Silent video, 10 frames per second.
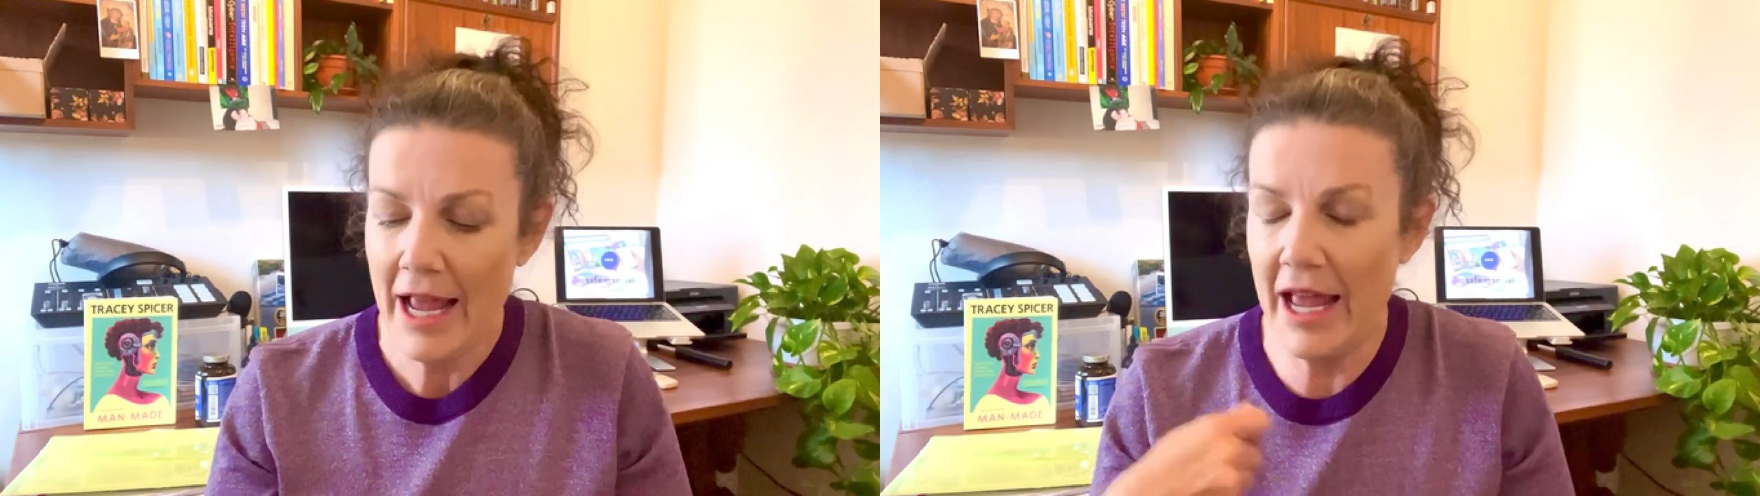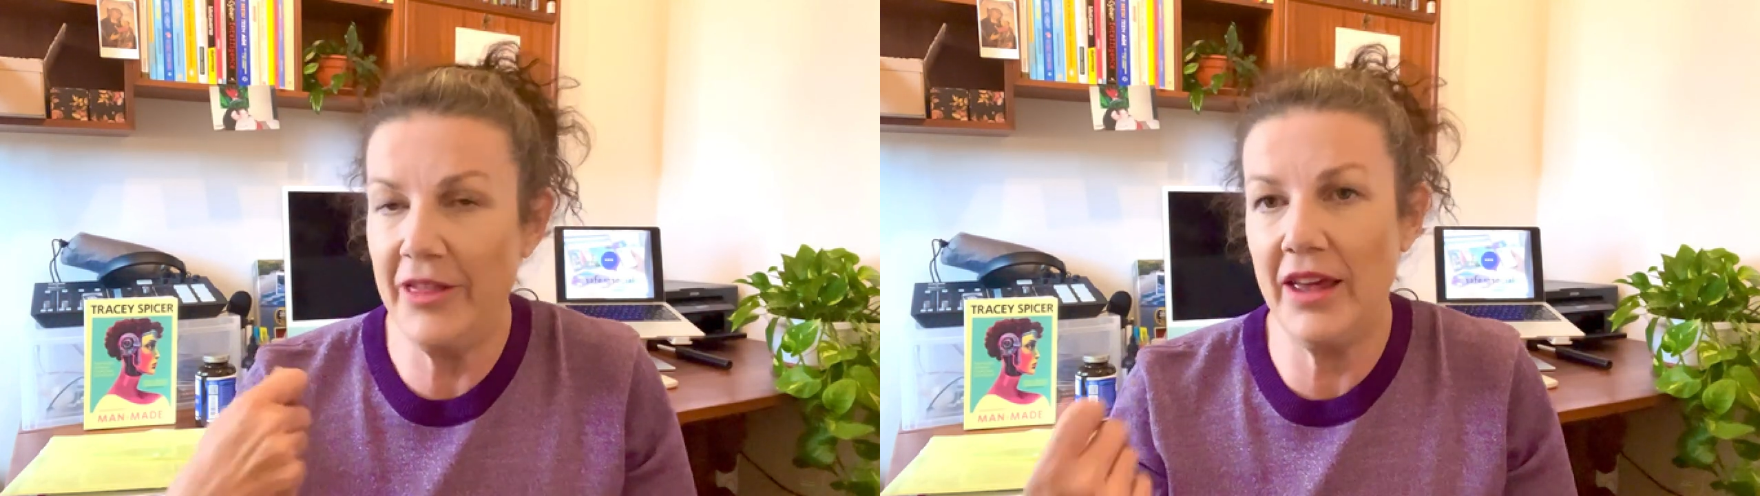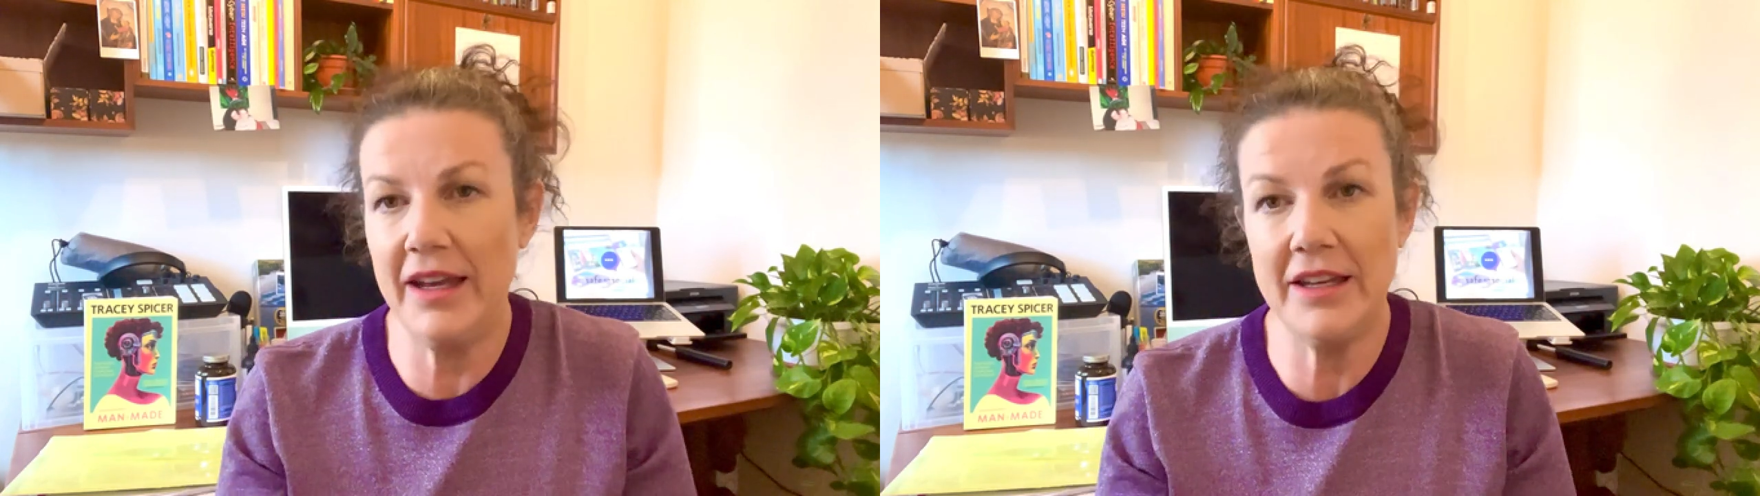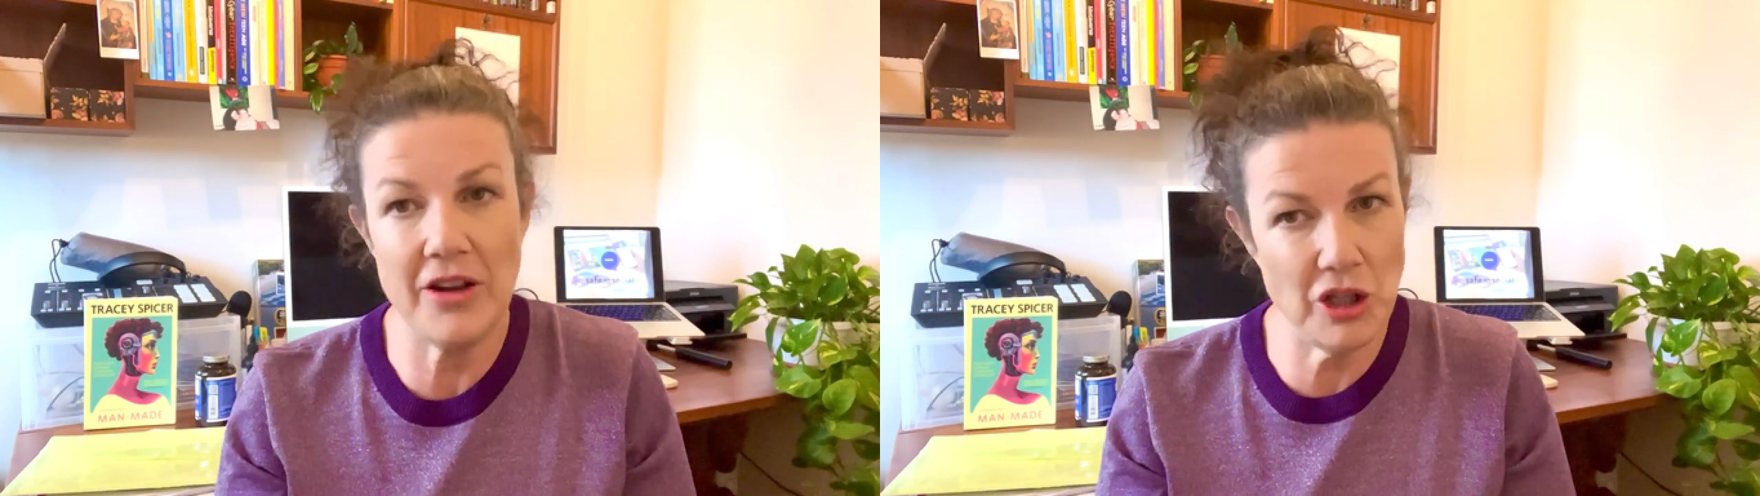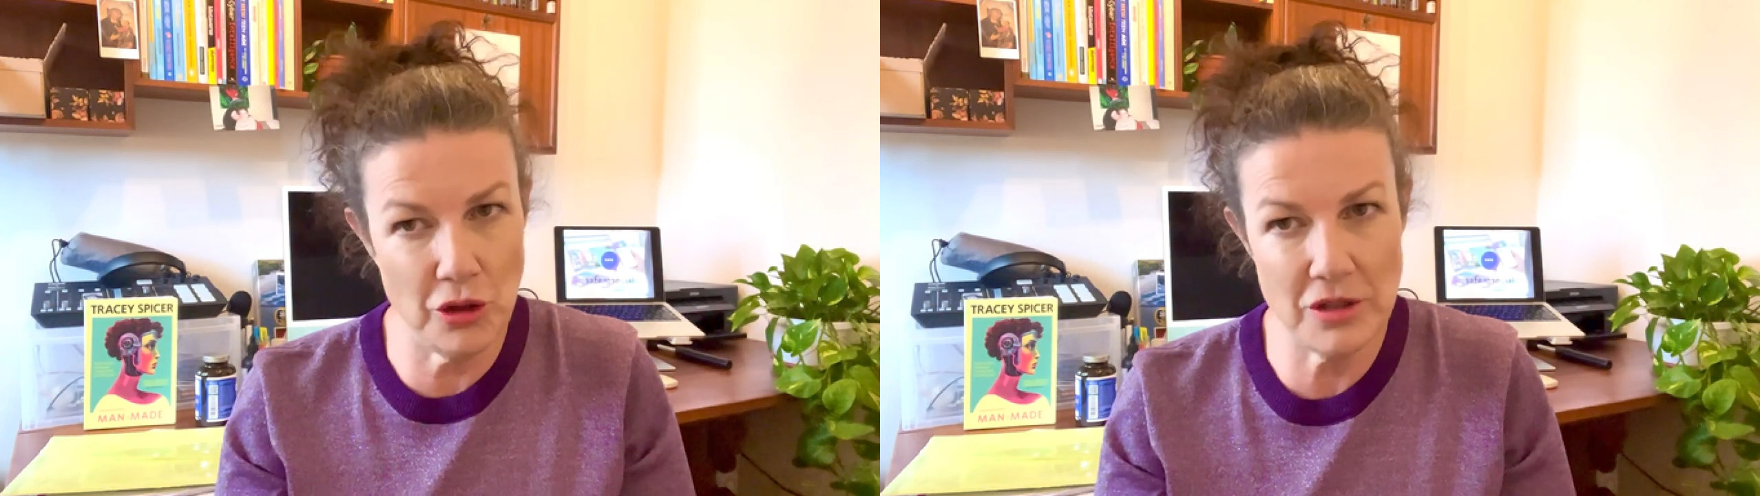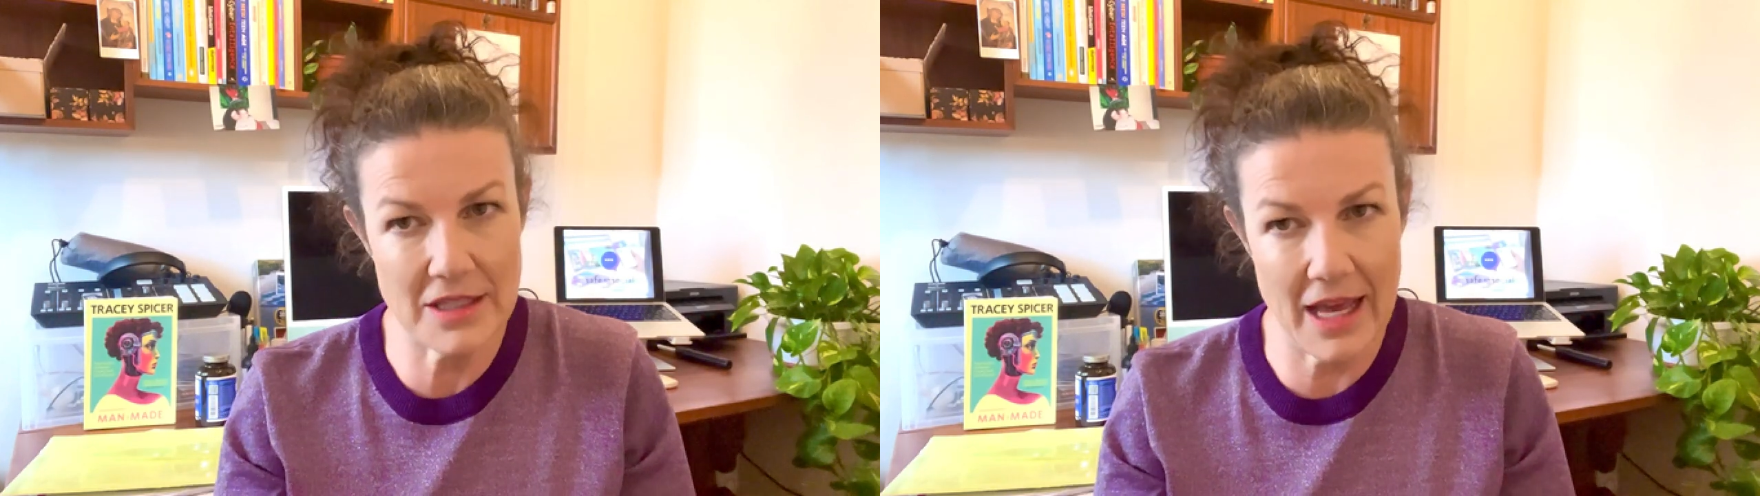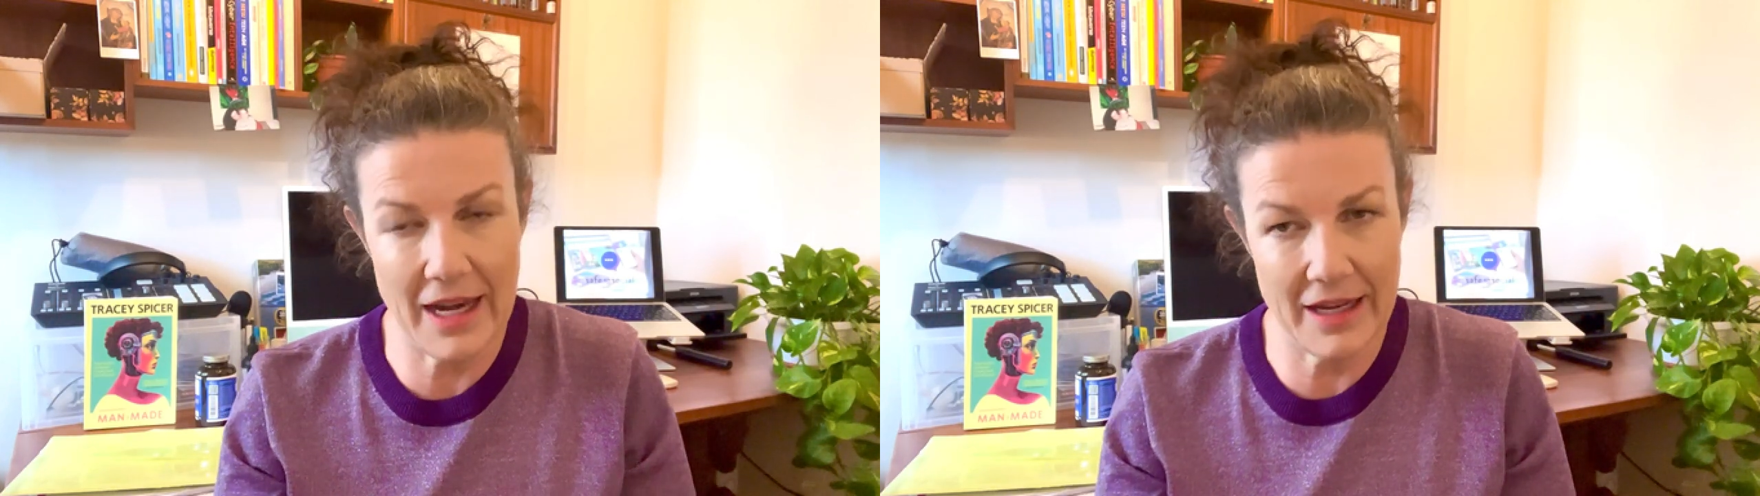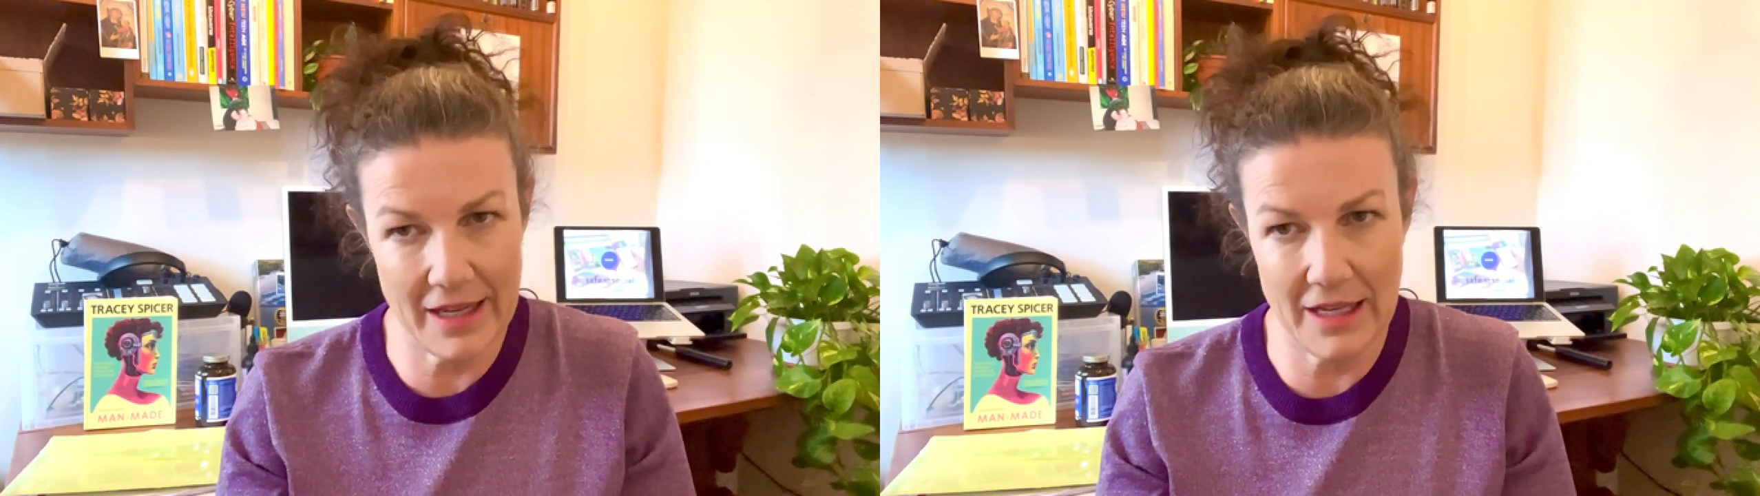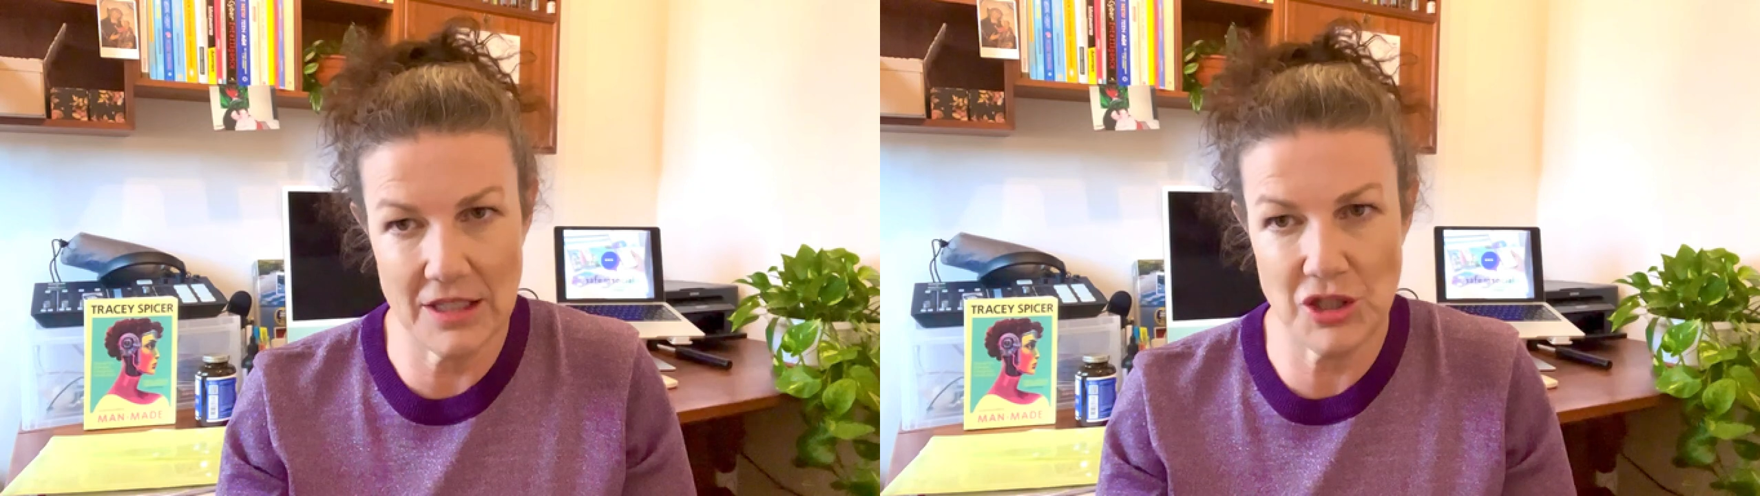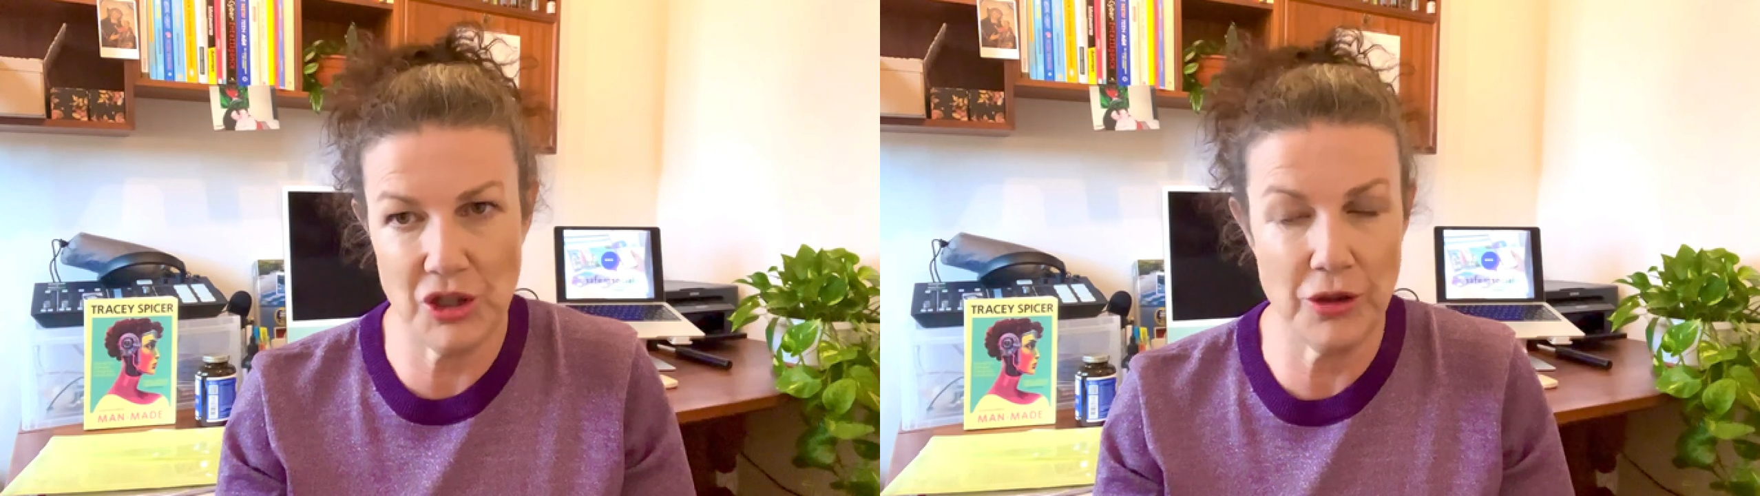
and then use that against you.